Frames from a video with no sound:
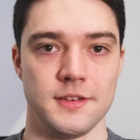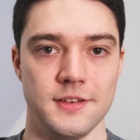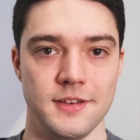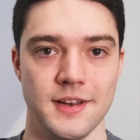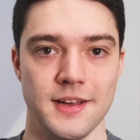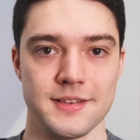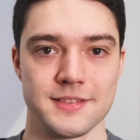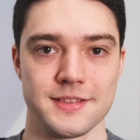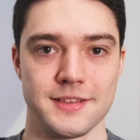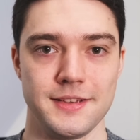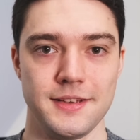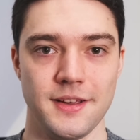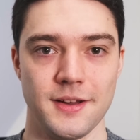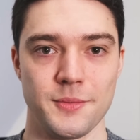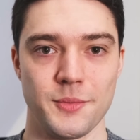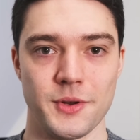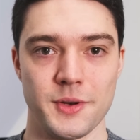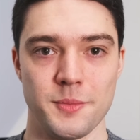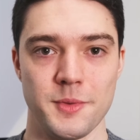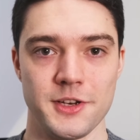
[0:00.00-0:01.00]
Lastly, I
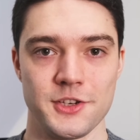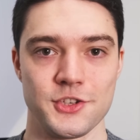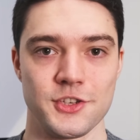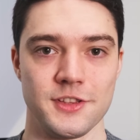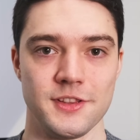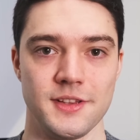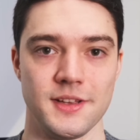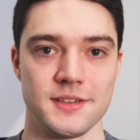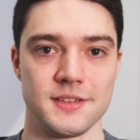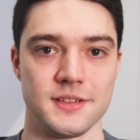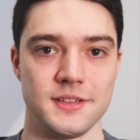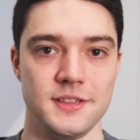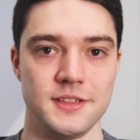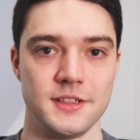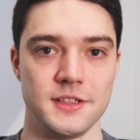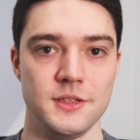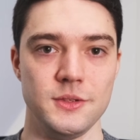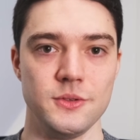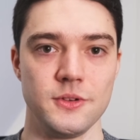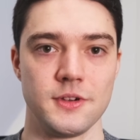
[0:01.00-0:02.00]
want to mention that
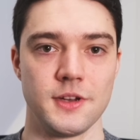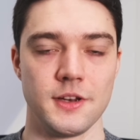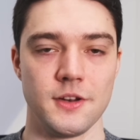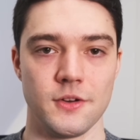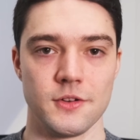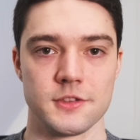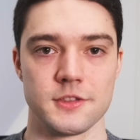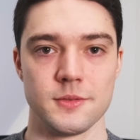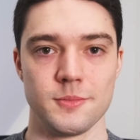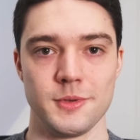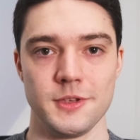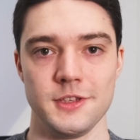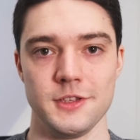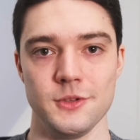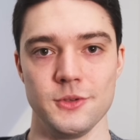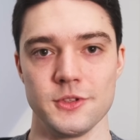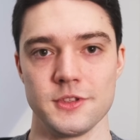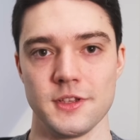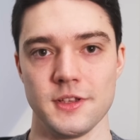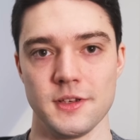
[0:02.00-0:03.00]
EQ can also be
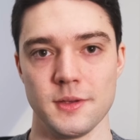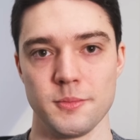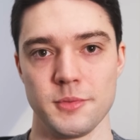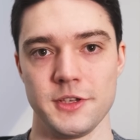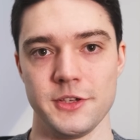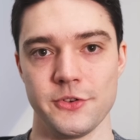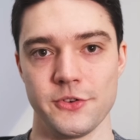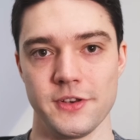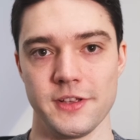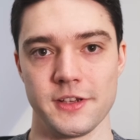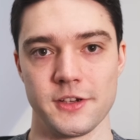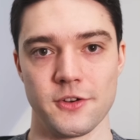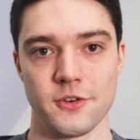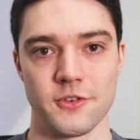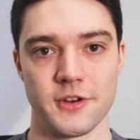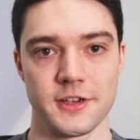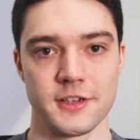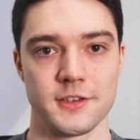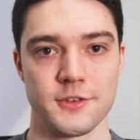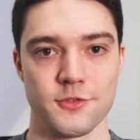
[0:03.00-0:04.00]
used in a purely
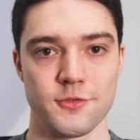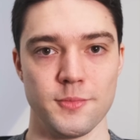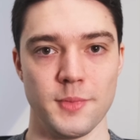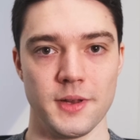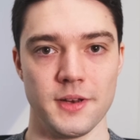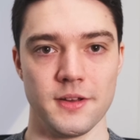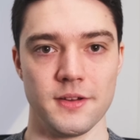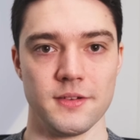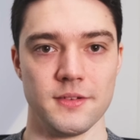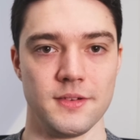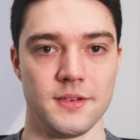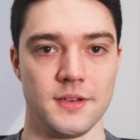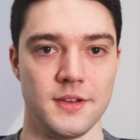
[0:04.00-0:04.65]
corrective manner.